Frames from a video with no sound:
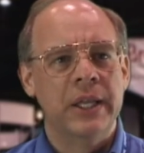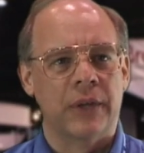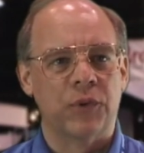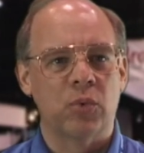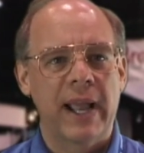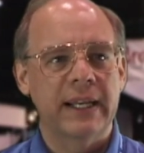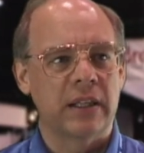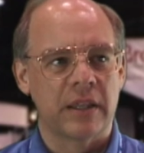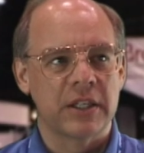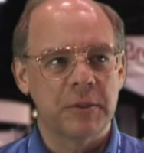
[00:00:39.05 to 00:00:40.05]
if you ran it
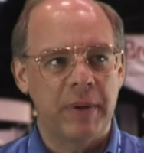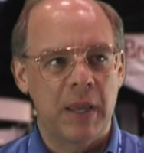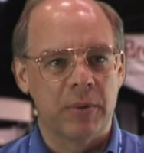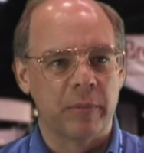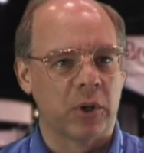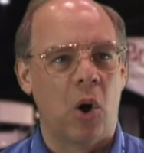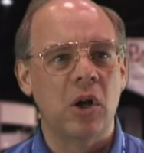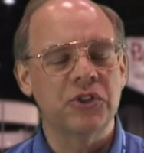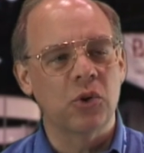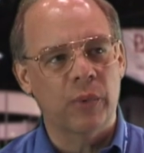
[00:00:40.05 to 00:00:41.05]
in this paper but
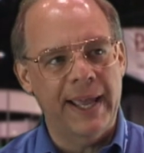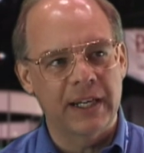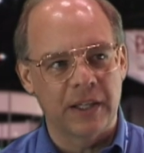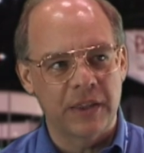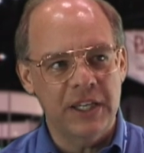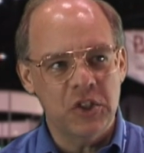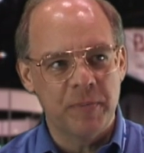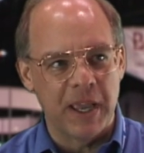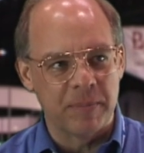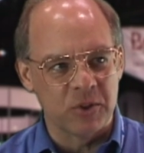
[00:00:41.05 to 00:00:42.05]
also ran it in these
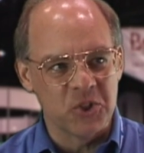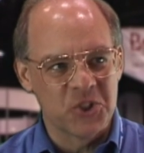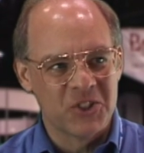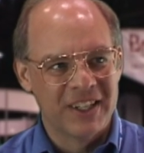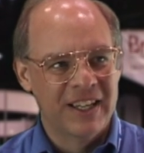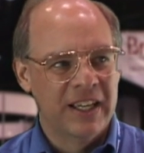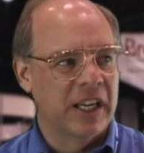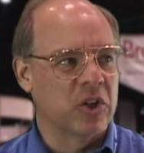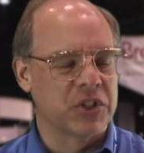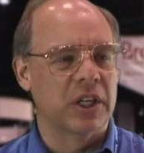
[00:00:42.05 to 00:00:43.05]
papers,
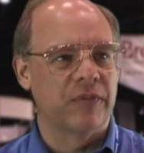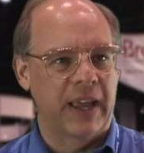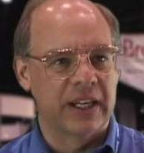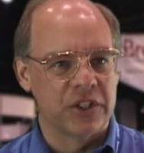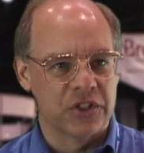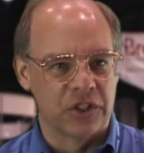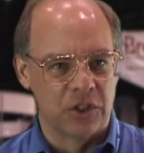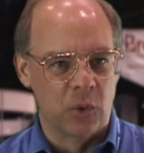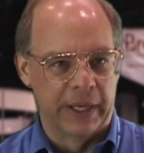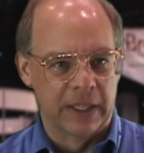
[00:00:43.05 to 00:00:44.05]
here's the advantages to
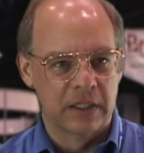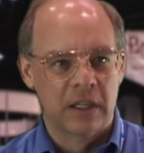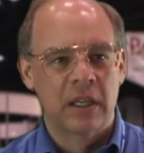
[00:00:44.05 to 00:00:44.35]
doing it.